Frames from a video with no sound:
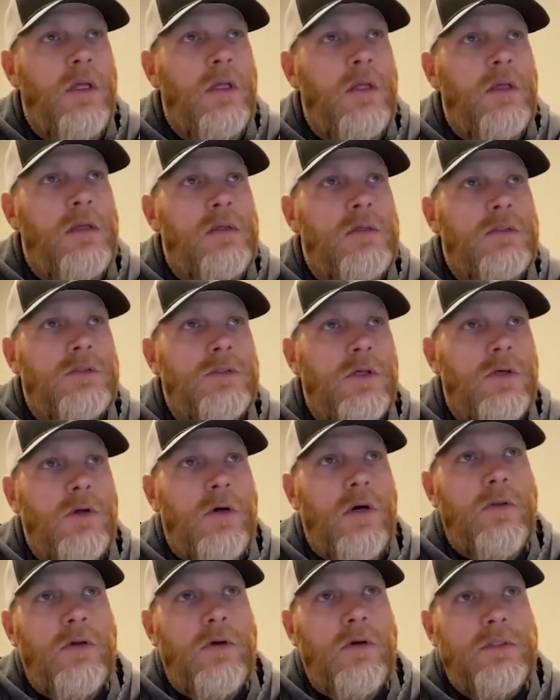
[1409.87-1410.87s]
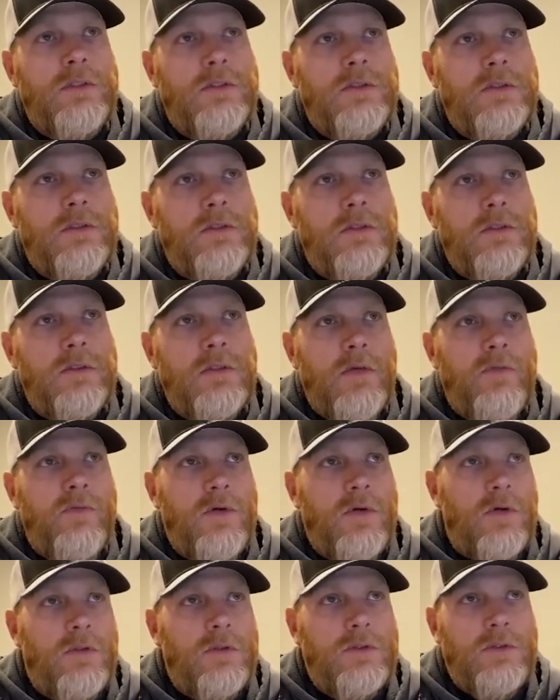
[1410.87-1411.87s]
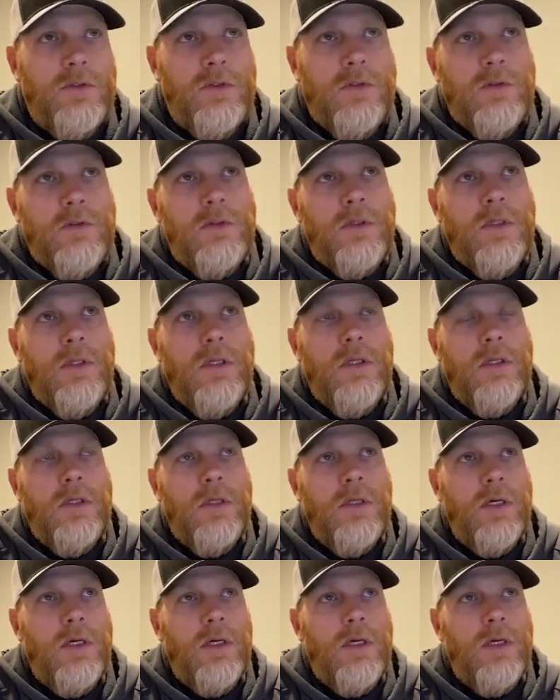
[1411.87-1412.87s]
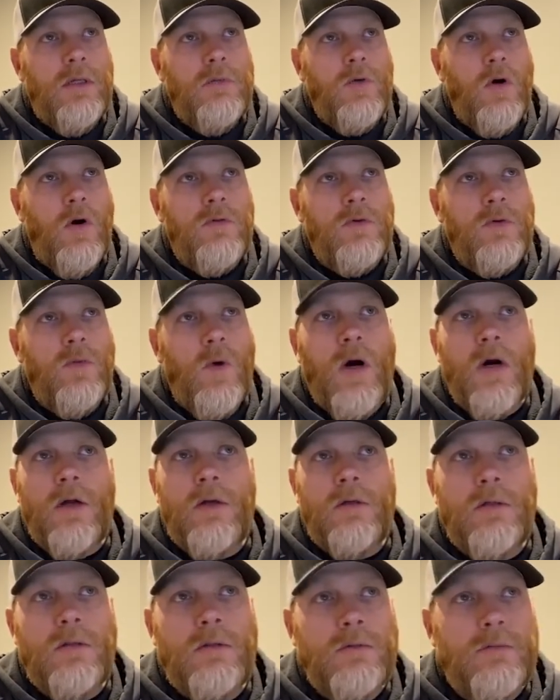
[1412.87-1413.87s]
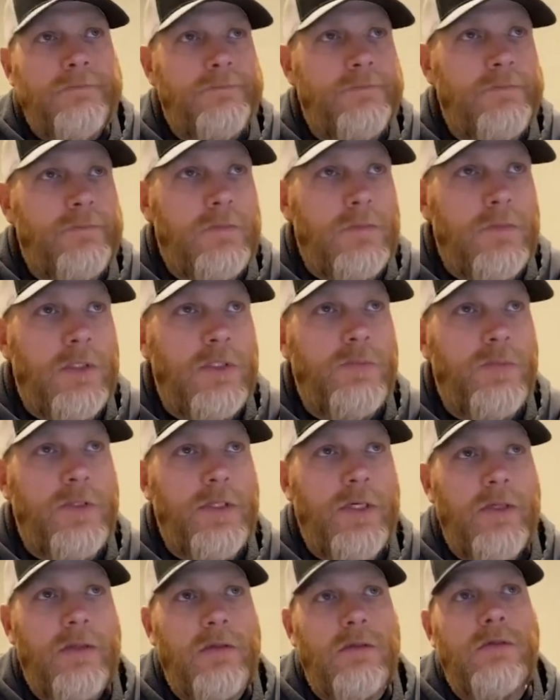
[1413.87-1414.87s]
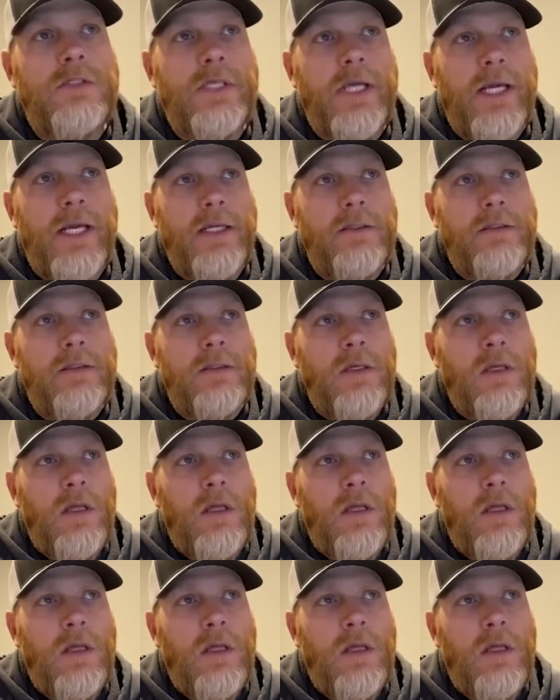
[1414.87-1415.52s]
So although it's difficult to overwater this particular sand,